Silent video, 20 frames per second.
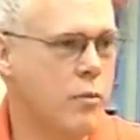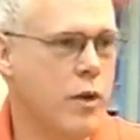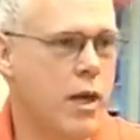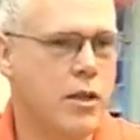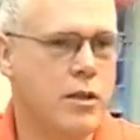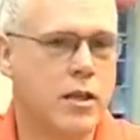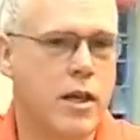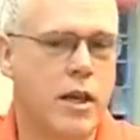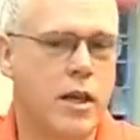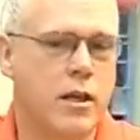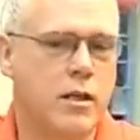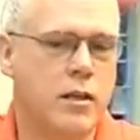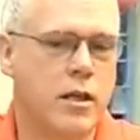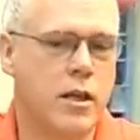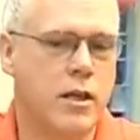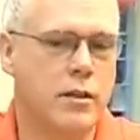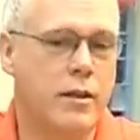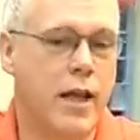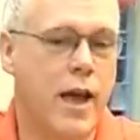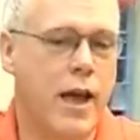maintained
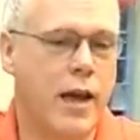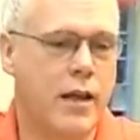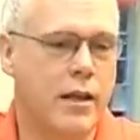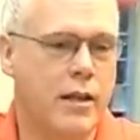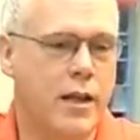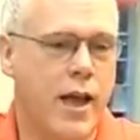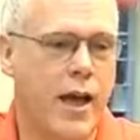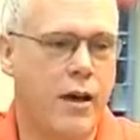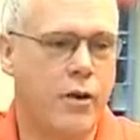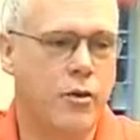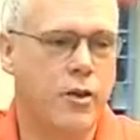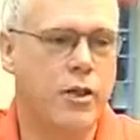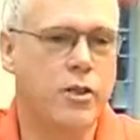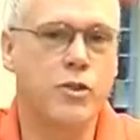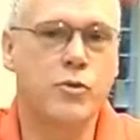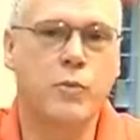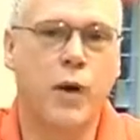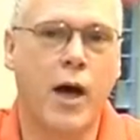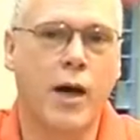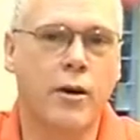a nine-county
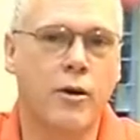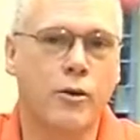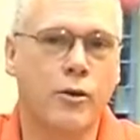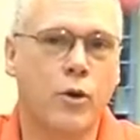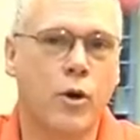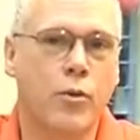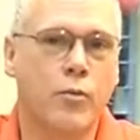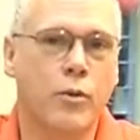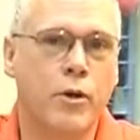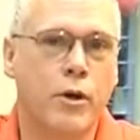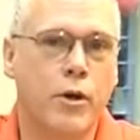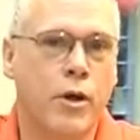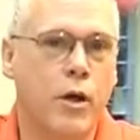spotter group.